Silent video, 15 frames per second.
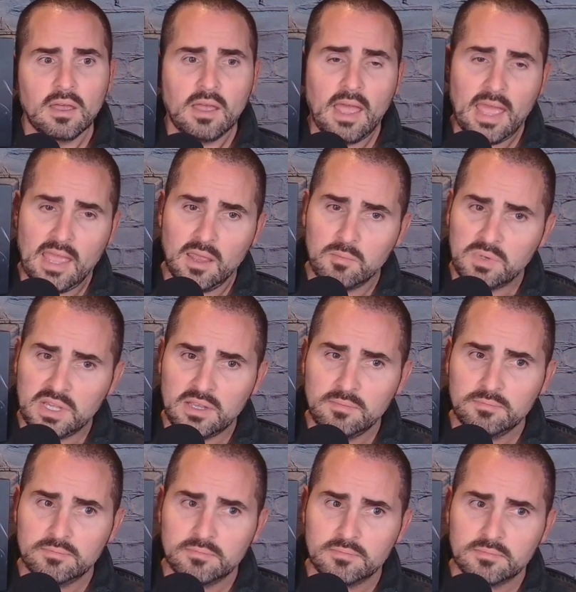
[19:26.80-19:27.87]
AMD
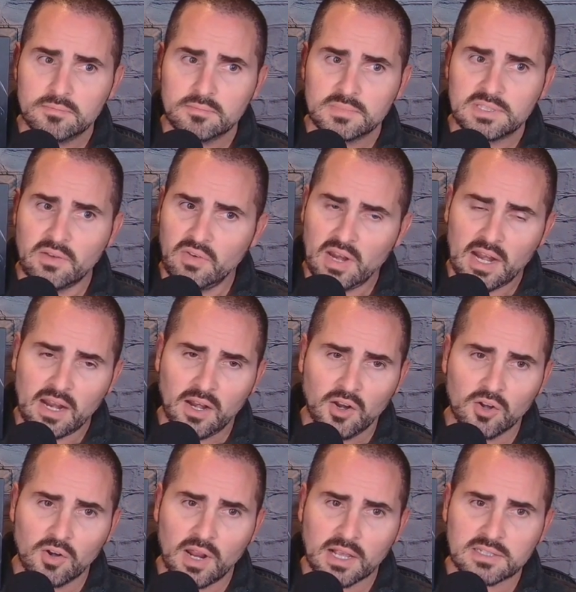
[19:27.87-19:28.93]

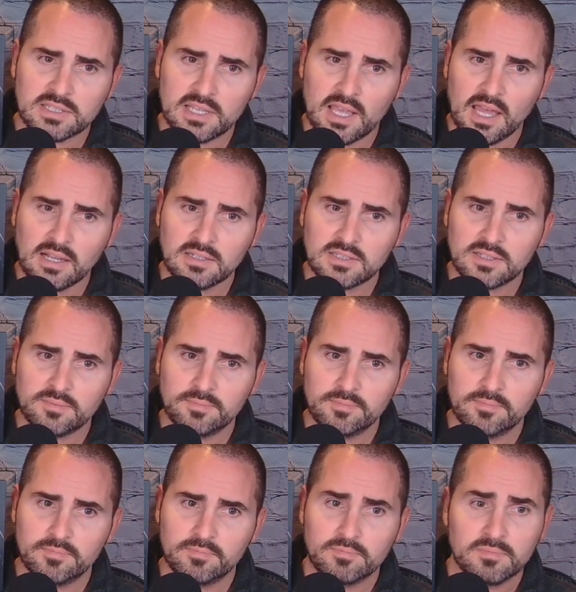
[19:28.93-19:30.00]
7900 XTX.
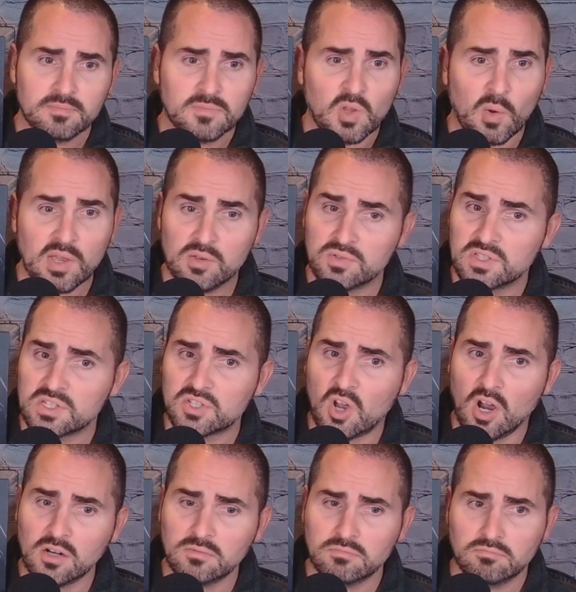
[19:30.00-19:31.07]
Do I use this card?